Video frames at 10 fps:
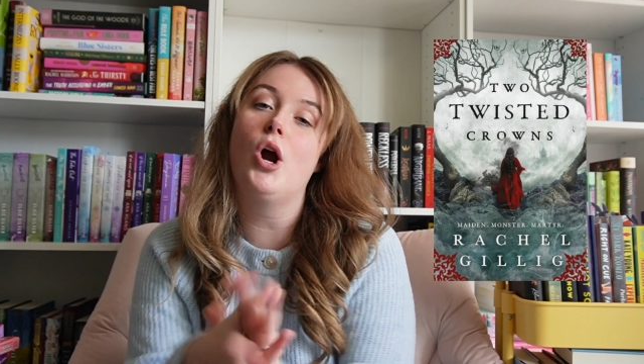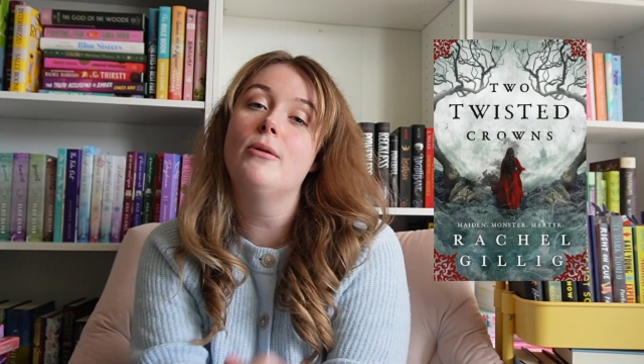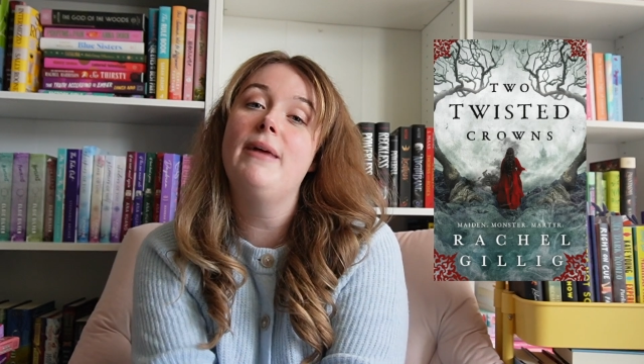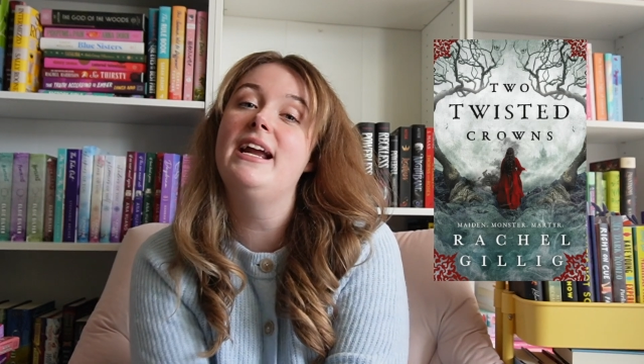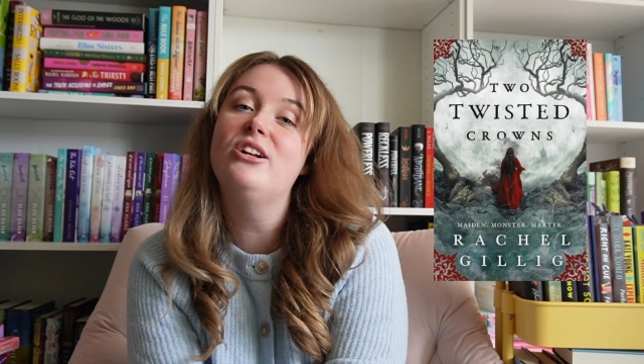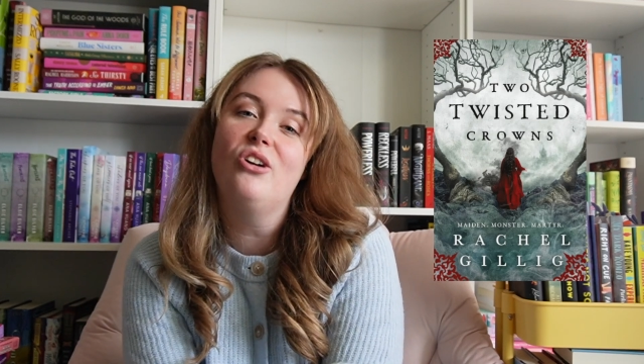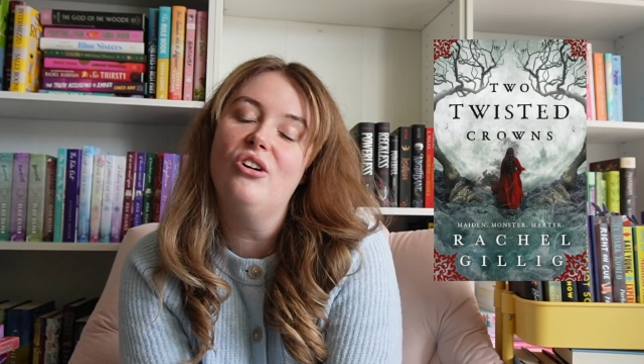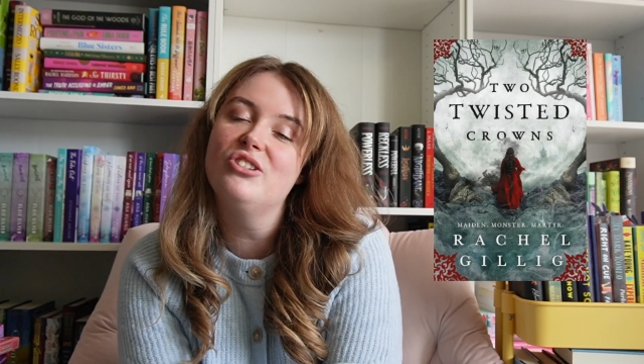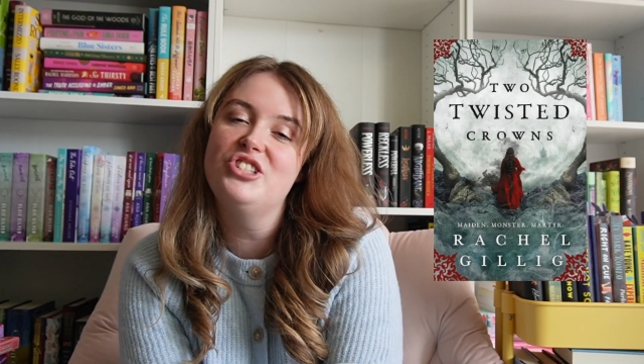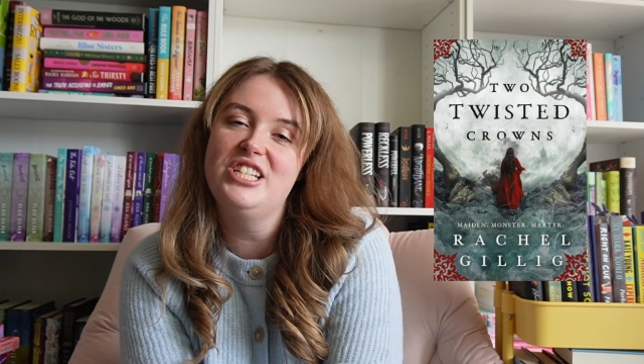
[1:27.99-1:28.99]
Our main
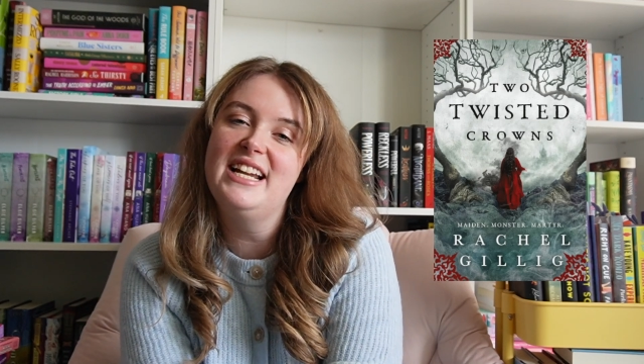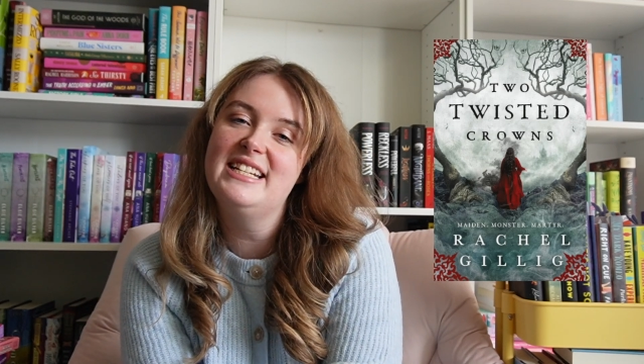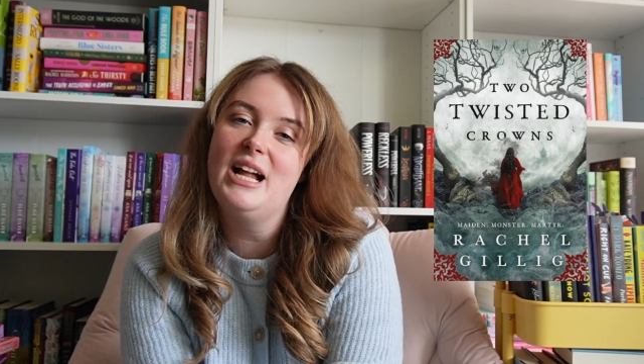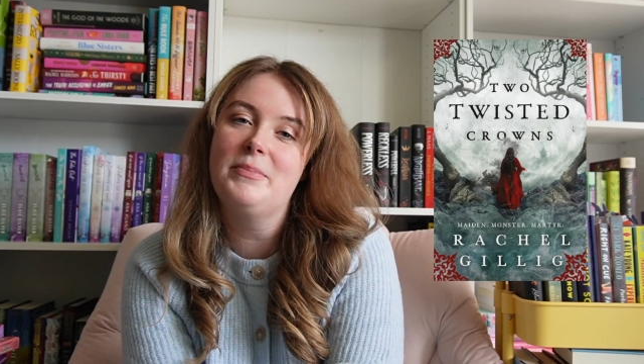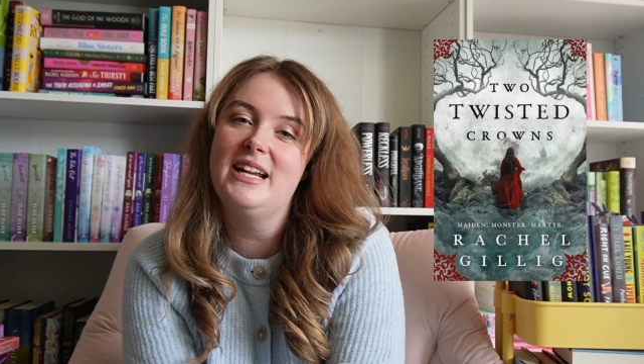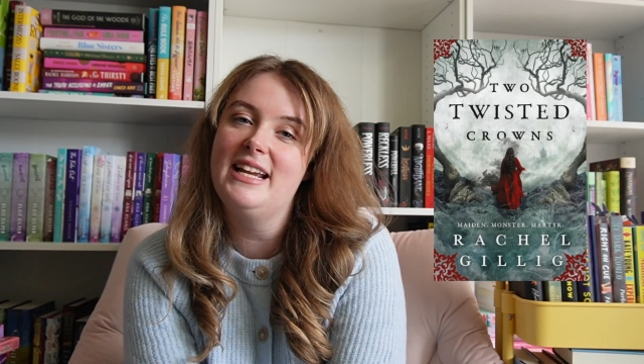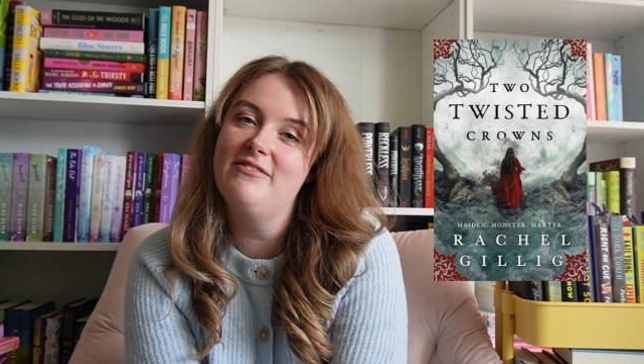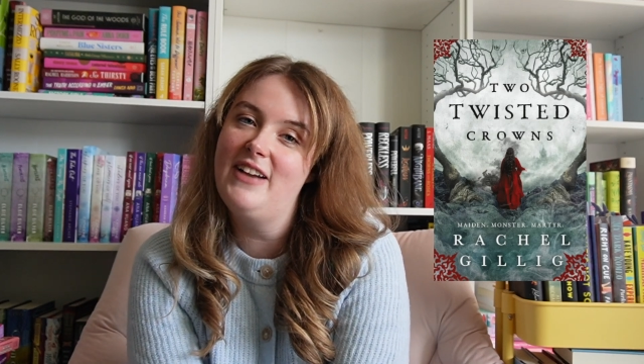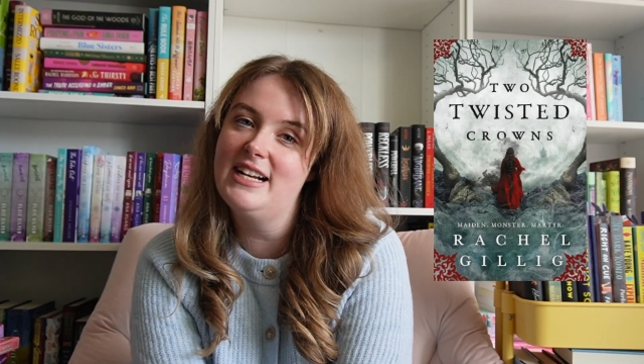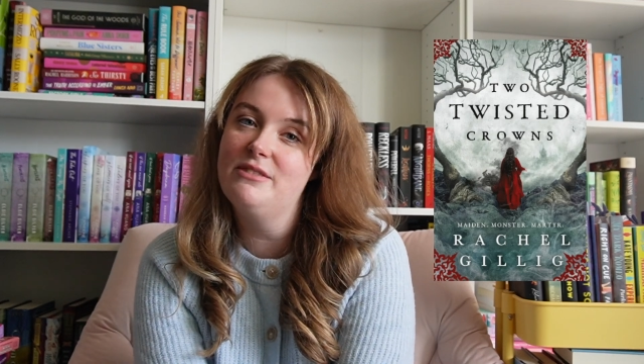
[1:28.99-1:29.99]
girl, she ended up getting
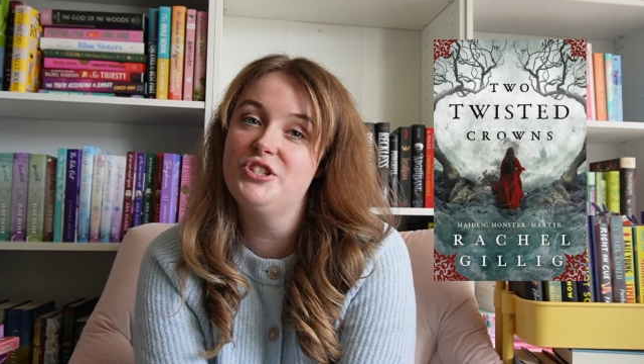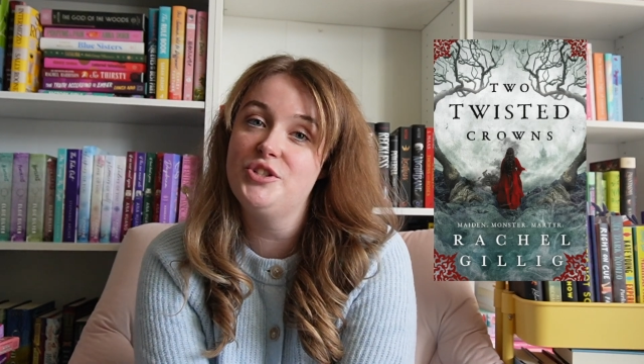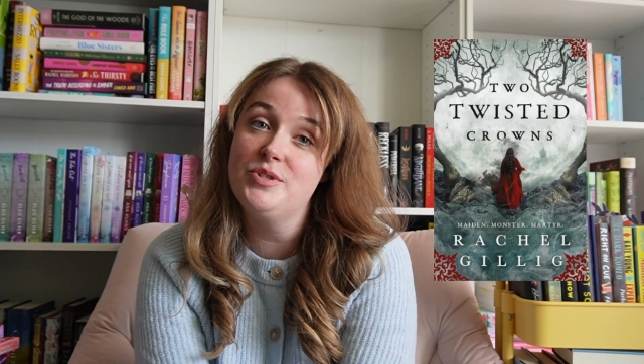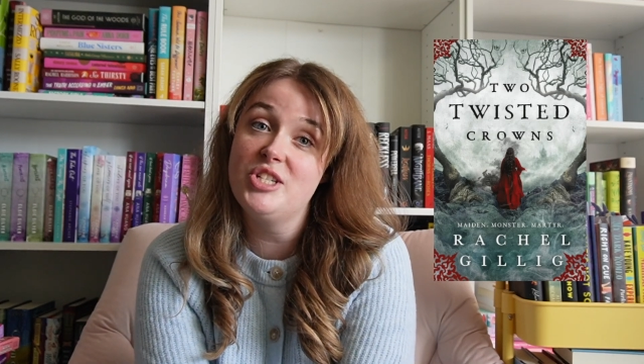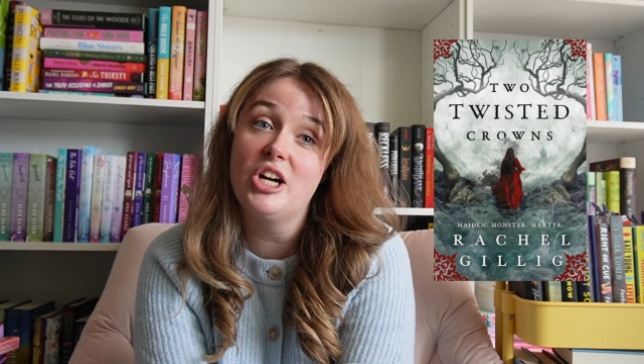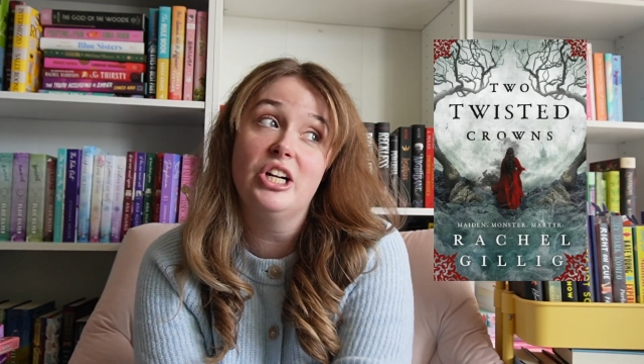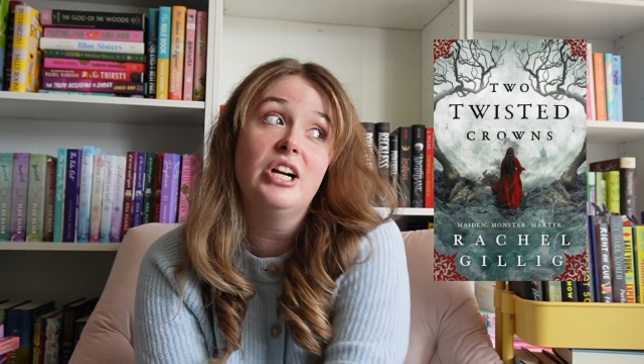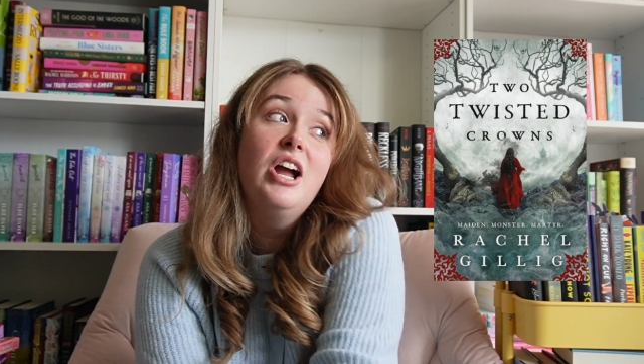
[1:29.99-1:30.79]
infected when she was younger.